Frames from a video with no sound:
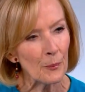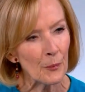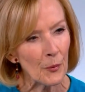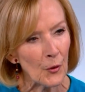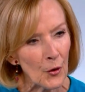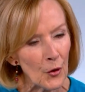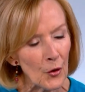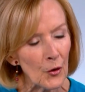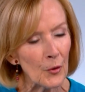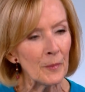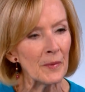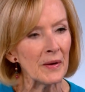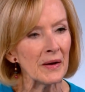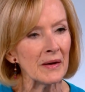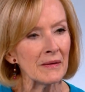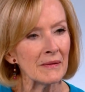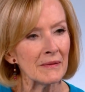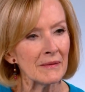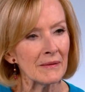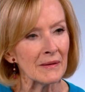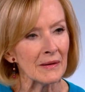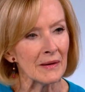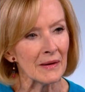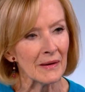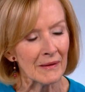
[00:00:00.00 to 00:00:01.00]
permanent,
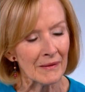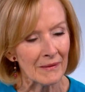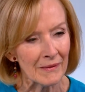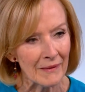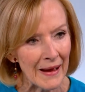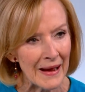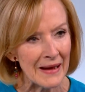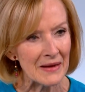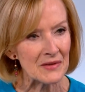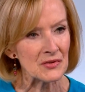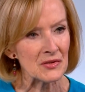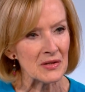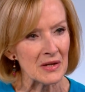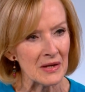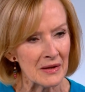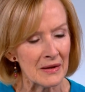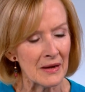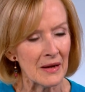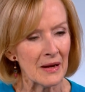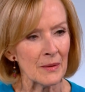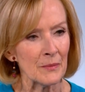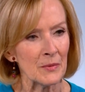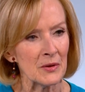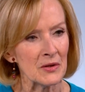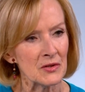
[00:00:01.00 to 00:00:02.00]
that lasting
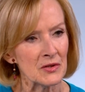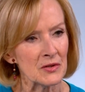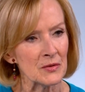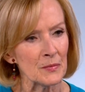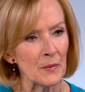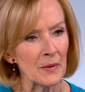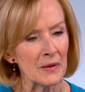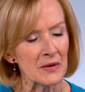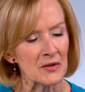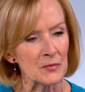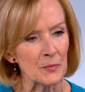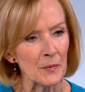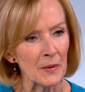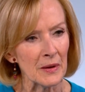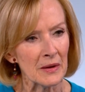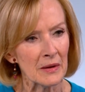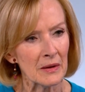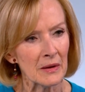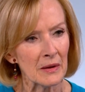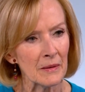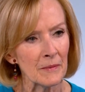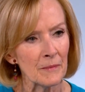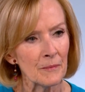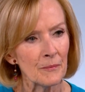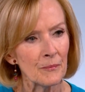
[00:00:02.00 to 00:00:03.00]
damage has, been. I am done.